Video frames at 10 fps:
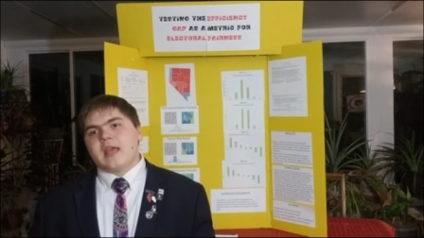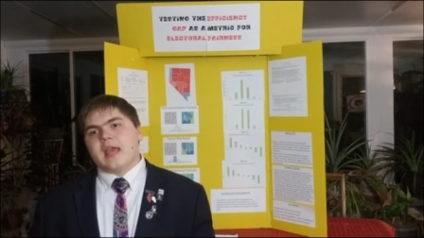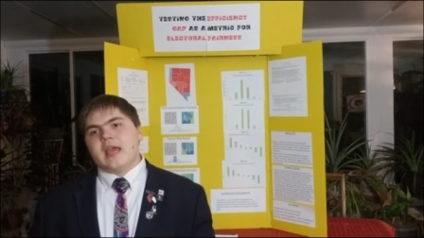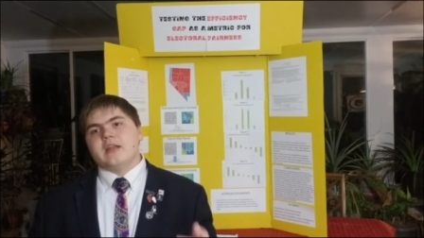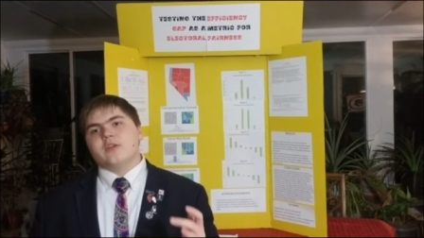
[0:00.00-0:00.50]

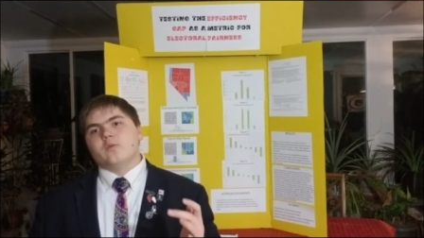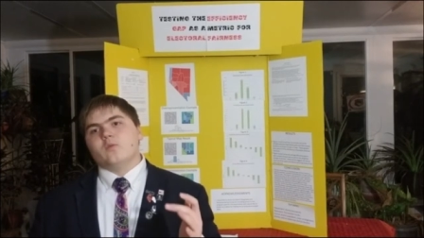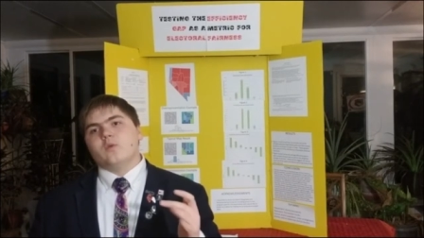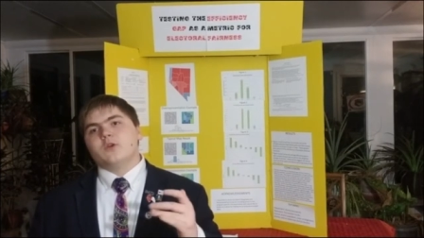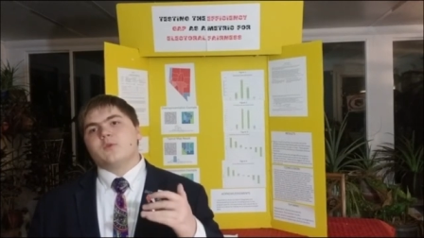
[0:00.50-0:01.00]
and
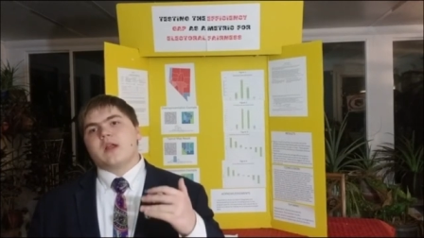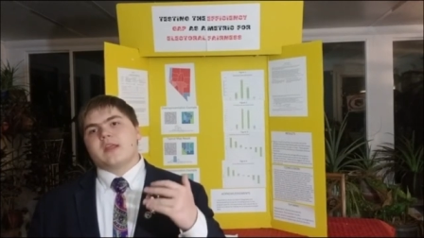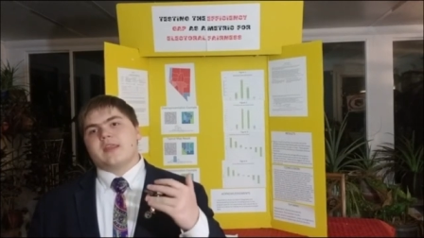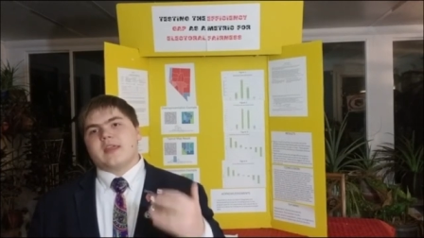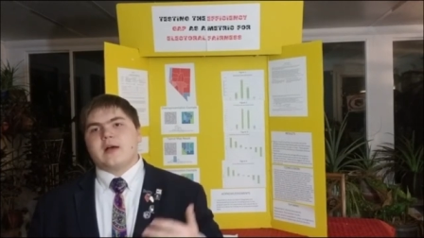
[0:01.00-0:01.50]
would run
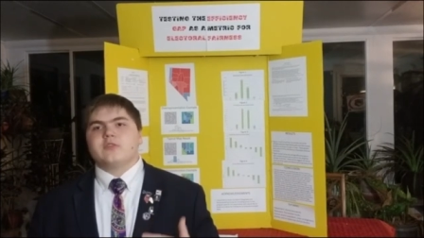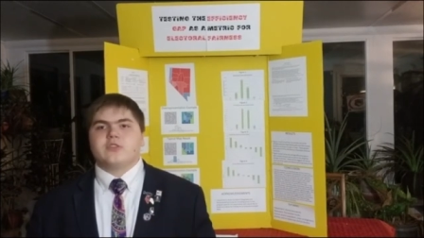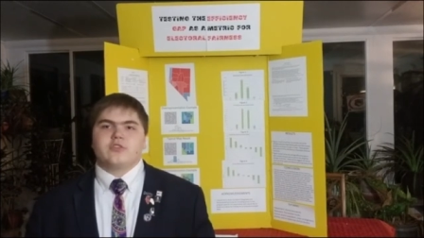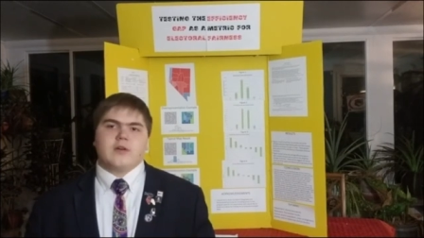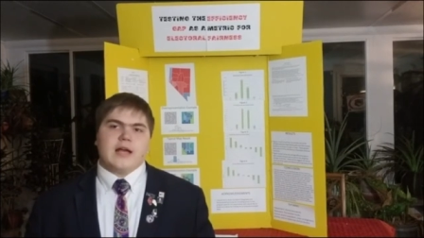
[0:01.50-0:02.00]

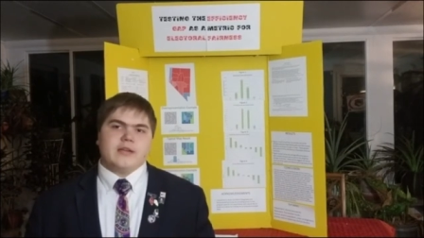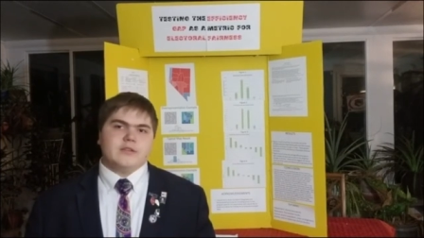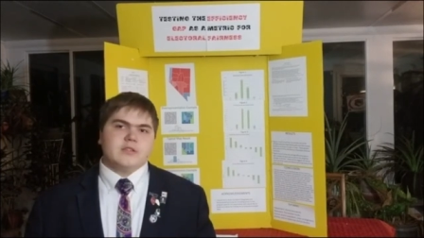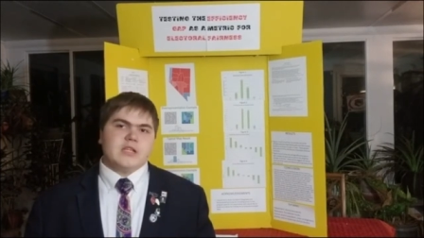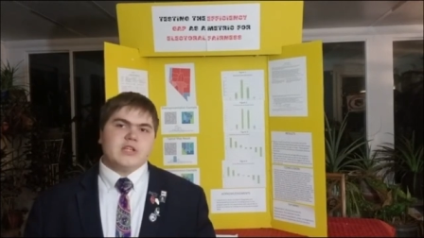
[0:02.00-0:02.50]
1,000
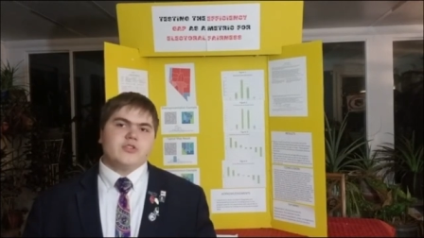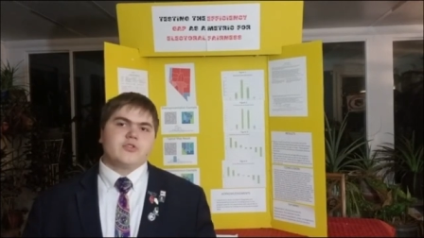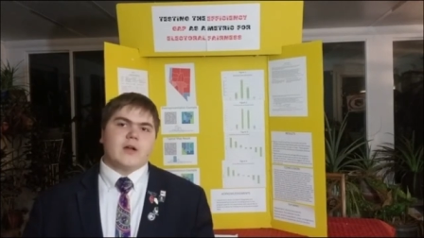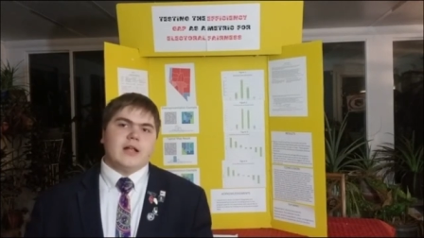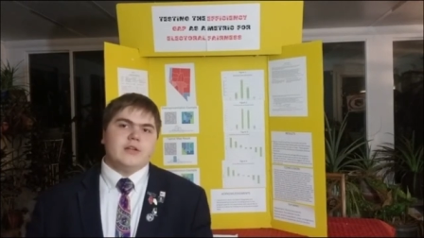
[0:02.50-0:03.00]
trials, each
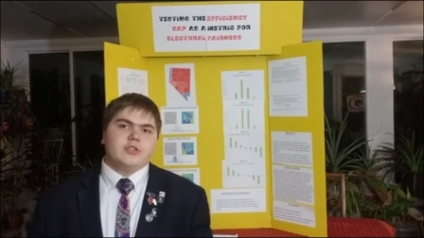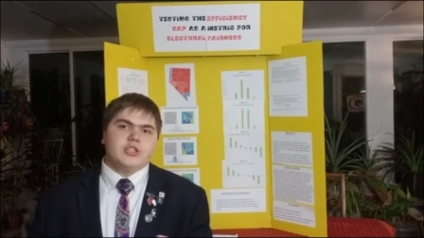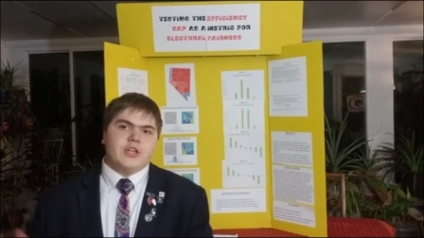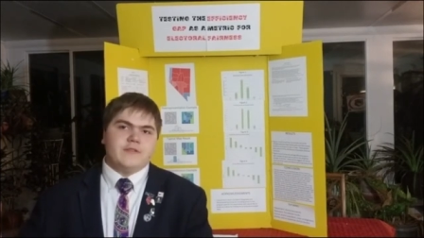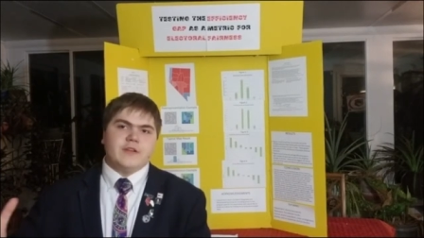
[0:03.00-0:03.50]
trial
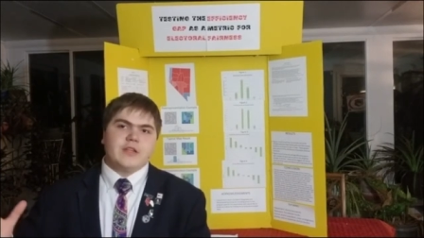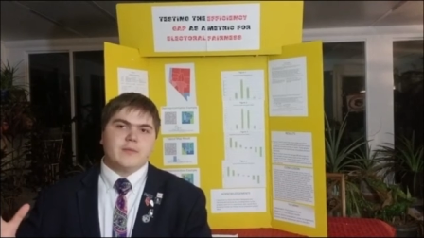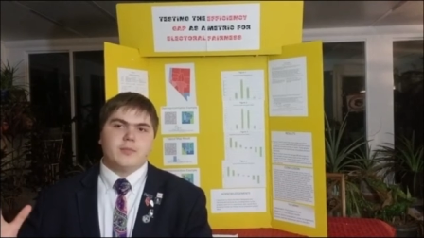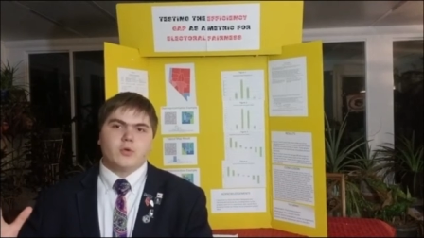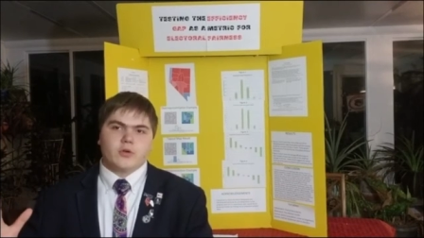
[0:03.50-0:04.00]
shifting the
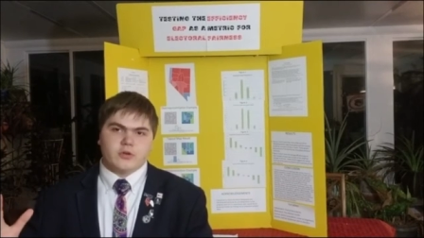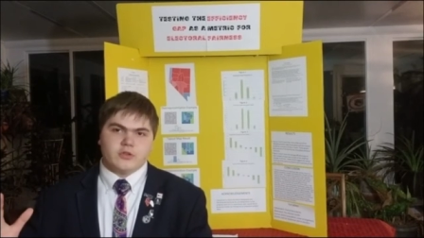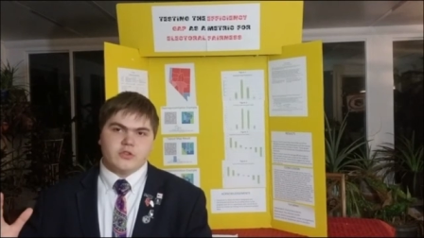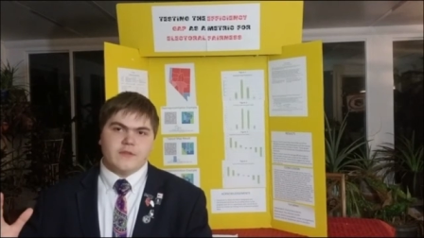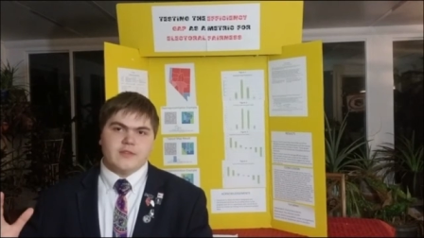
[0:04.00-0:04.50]

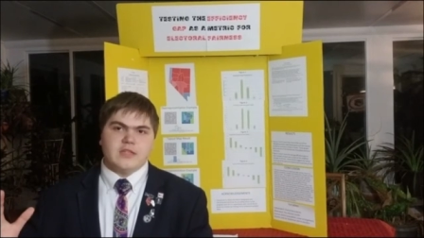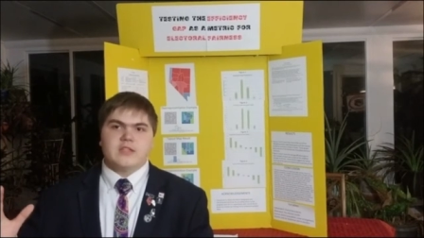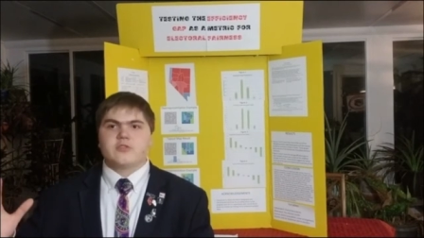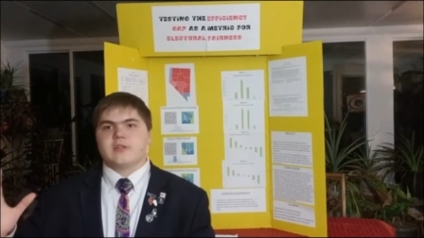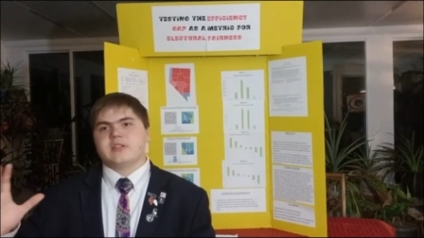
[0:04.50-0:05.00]
borders of the
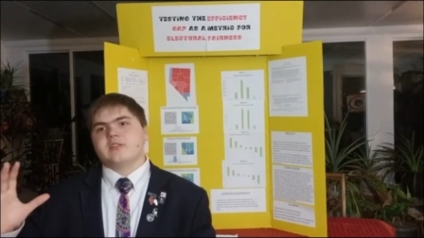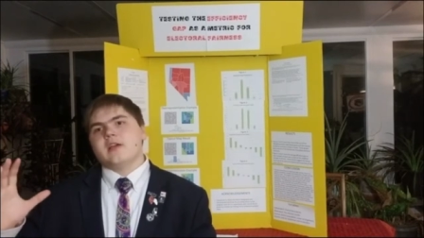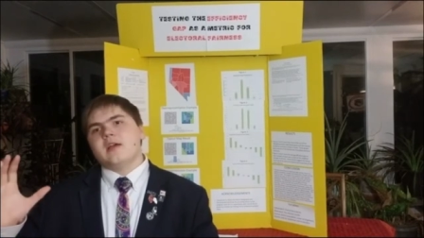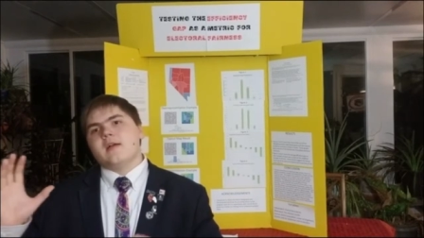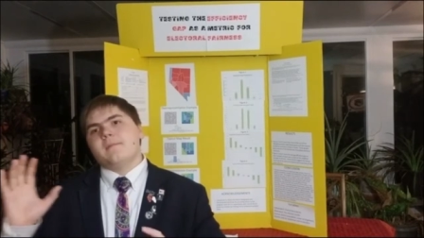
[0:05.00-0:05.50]
districts
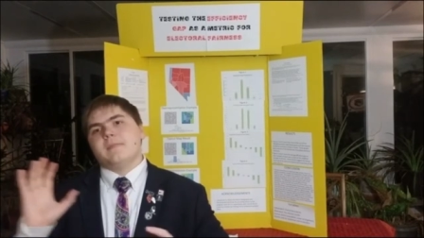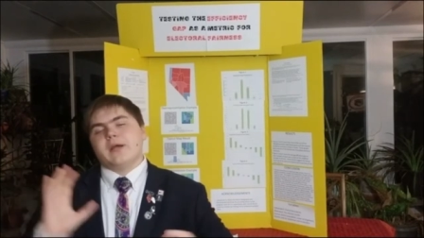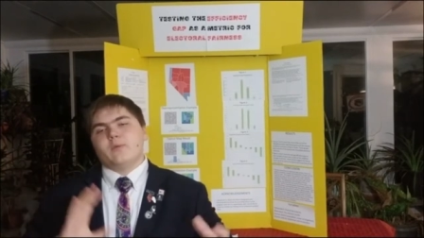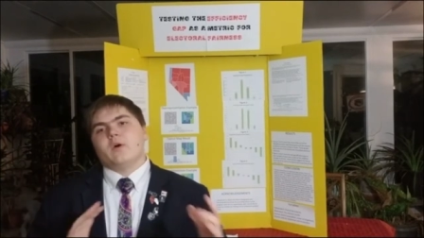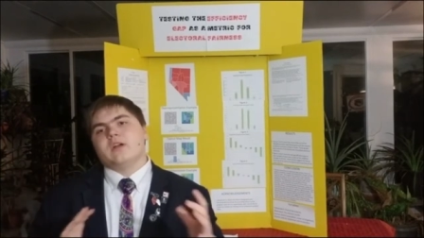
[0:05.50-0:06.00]

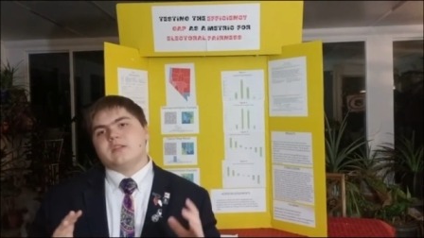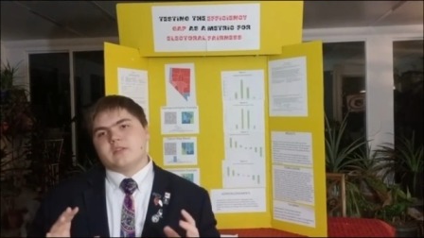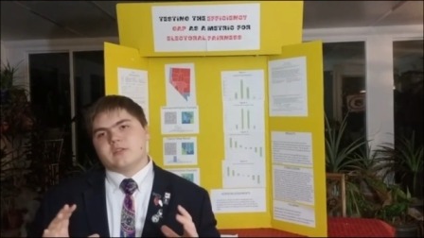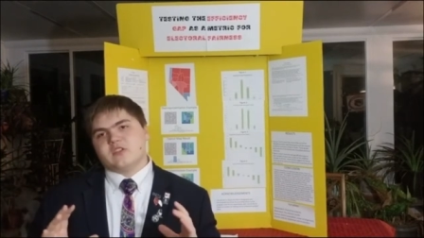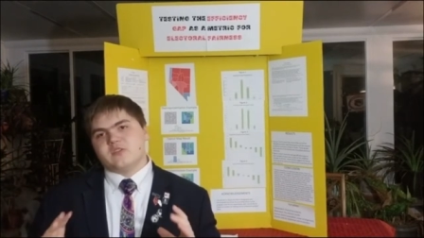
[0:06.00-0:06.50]
by one
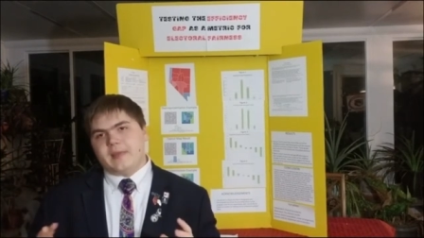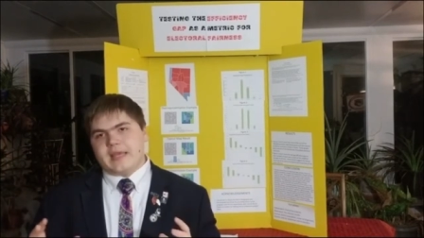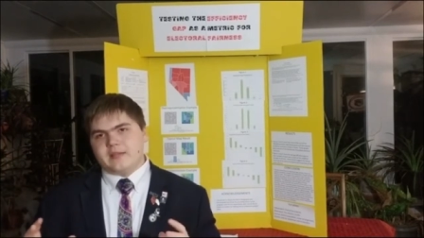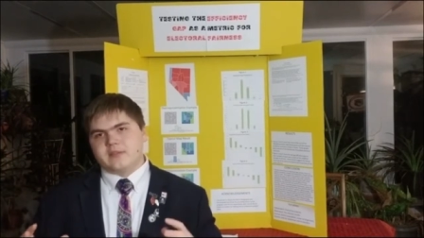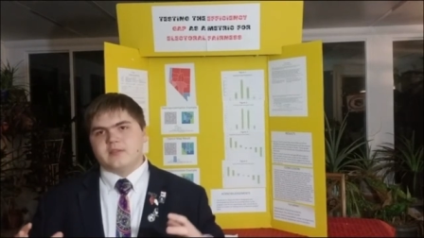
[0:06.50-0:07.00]

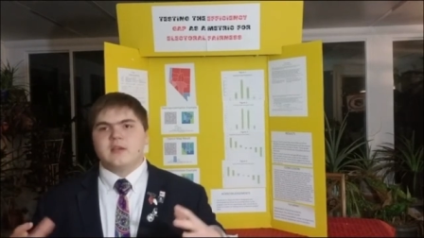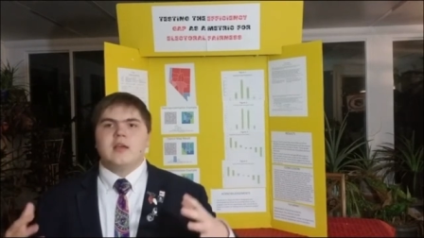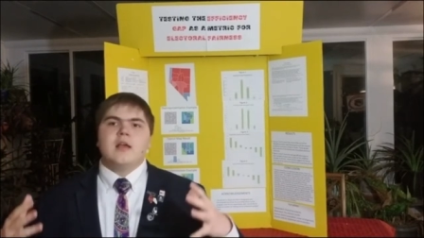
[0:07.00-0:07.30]
space.